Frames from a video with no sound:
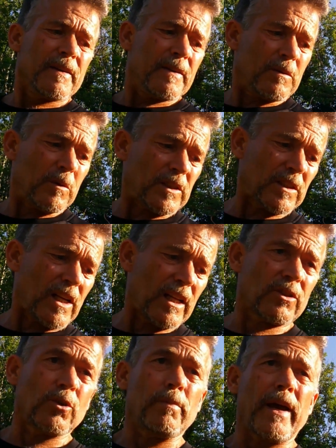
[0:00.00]
which is
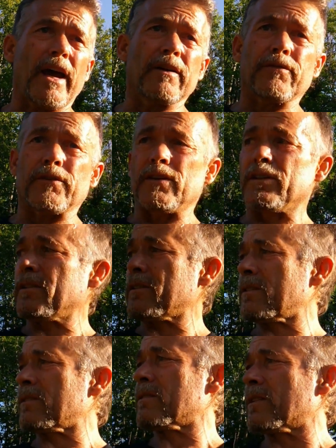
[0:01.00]
not too bad for
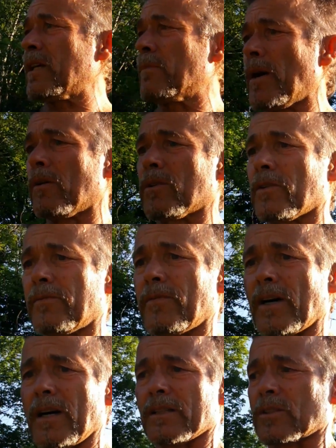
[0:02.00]
the amount of
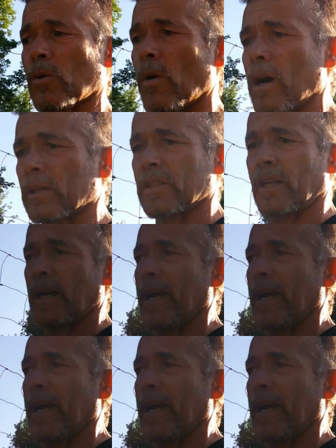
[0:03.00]
squash that I